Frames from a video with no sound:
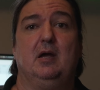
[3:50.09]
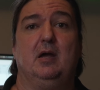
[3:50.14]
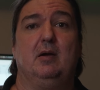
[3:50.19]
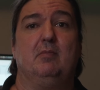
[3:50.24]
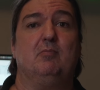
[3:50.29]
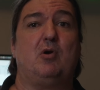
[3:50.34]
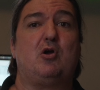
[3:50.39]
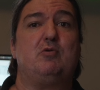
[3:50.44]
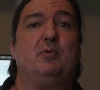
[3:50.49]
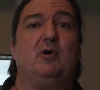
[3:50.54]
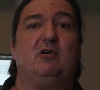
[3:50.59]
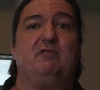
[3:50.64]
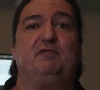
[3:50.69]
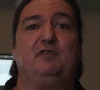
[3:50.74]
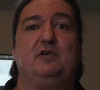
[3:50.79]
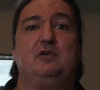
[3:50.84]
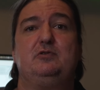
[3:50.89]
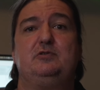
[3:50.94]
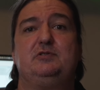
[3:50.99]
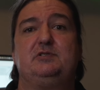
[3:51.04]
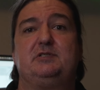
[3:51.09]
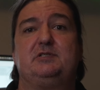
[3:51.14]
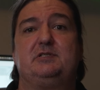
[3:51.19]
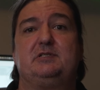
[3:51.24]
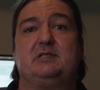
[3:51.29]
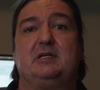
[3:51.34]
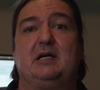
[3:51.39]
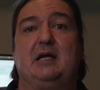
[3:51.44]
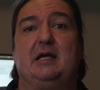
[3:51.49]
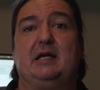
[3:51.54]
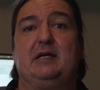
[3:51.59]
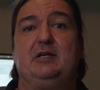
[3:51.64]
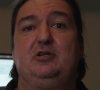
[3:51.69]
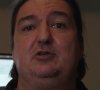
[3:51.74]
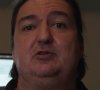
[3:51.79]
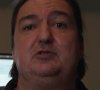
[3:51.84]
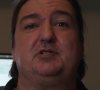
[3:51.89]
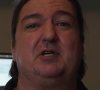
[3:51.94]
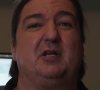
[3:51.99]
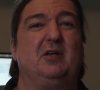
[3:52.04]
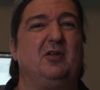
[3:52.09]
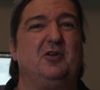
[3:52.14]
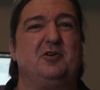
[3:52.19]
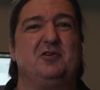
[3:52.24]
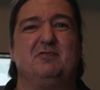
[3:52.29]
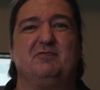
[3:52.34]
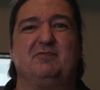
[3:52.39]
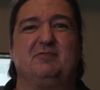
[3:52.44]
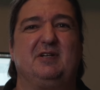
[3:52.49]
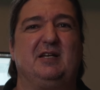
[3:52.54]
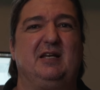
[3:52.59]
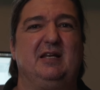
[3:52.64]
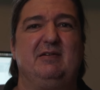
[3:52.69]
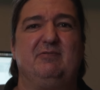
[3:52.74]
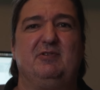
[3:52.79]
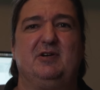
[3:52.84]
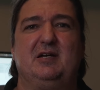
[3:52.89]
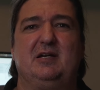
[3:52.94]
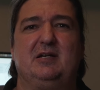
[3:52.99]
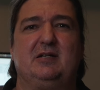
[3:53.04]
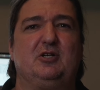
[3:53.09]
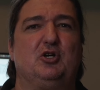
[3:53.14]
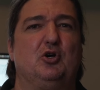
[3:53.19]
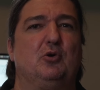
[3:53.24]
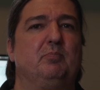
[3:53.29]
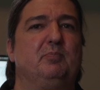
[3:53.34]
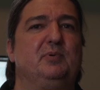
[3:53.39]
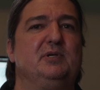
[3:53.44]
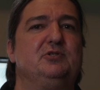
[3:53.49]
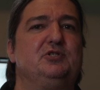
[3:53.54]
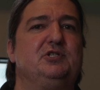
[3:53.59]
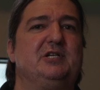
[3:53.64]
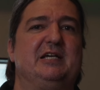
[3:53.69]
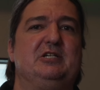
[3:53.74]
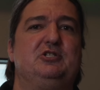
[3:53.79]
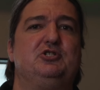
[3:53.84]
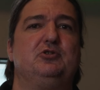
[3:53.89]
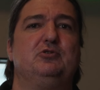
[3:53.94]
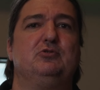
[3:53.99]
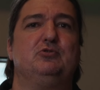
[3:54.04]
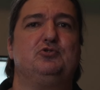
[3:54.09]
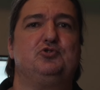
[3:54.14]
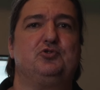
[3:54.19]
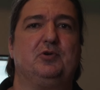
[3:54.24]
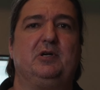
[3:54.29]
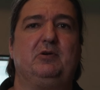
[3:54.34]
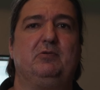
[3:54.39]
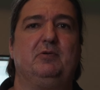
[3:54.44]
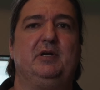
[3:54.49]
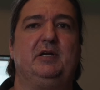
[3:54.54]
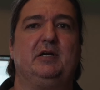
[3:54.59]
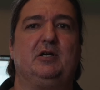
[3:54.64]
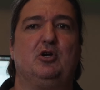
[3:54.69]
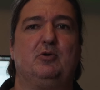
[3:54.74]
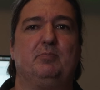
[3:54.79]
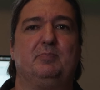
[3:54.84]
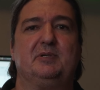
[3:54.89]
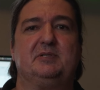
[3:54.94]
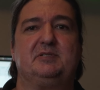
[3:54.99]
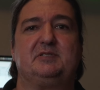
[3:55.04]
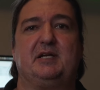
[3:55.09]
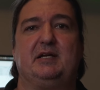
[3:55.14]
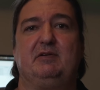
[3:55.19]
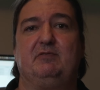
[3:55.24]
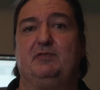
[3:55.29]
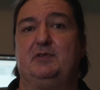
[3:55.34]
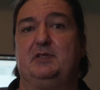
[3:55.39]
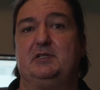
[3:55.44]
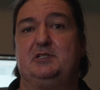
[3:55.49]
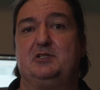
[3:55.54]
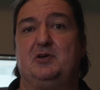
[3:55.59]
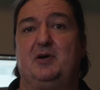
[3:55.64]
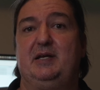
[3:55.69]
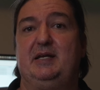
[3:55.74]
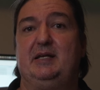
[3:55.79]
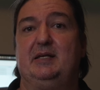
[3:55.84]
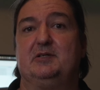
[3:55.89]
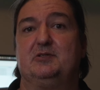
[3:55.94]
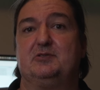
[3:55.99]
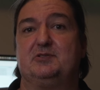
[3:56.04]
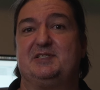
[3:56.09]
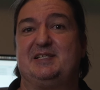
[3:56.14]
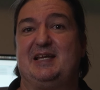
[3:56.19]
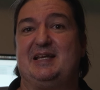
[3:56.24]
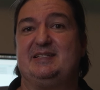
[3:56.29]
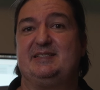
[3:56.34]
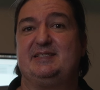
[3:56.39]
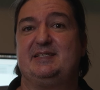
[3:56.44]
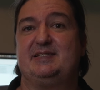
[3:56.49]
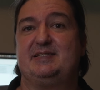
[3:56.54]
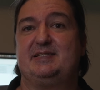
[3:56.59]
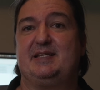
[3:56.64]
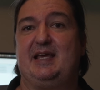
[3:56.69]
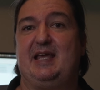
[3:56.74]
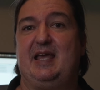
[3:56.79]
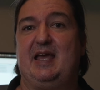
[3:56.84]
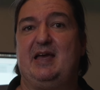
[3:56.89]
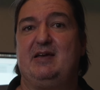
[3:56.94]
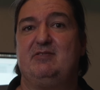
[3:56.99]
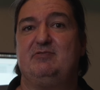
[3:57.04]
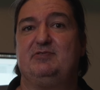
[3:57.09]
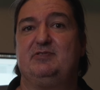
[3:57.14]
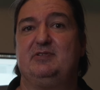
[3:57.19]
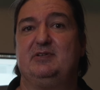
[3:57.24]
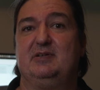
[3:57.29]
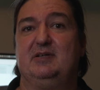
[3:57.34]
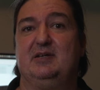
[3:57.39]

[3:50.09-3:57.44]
Mobile phones use a lot of clever computational trickery to compensate for the tiny little sensors they have.